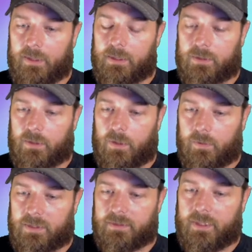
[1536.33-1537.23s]
So
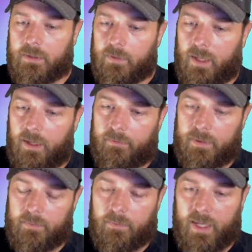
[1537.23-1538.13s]
since I do have
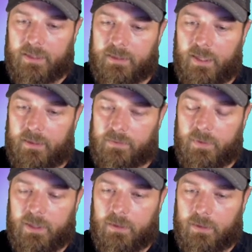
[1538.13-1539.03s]
it maxed out as
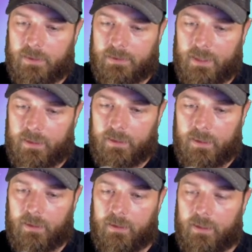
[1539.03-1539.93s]
many cards I can
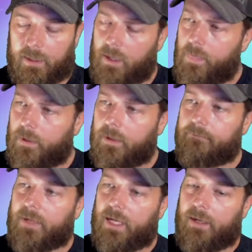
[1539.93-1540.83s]
get, I got
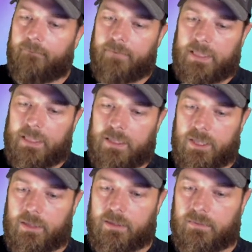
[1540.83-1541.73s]
3,550
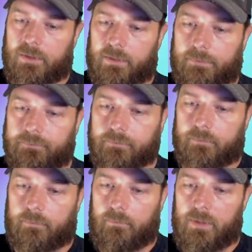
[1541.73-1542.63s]
gems.
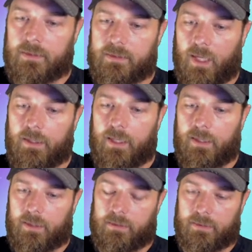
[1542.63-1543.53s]
Satyak,
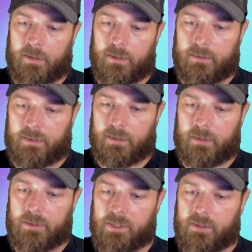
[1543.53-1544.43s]

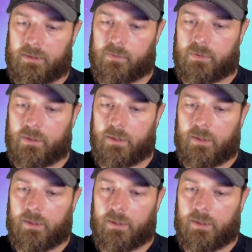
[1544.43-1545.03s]
3,600 gems.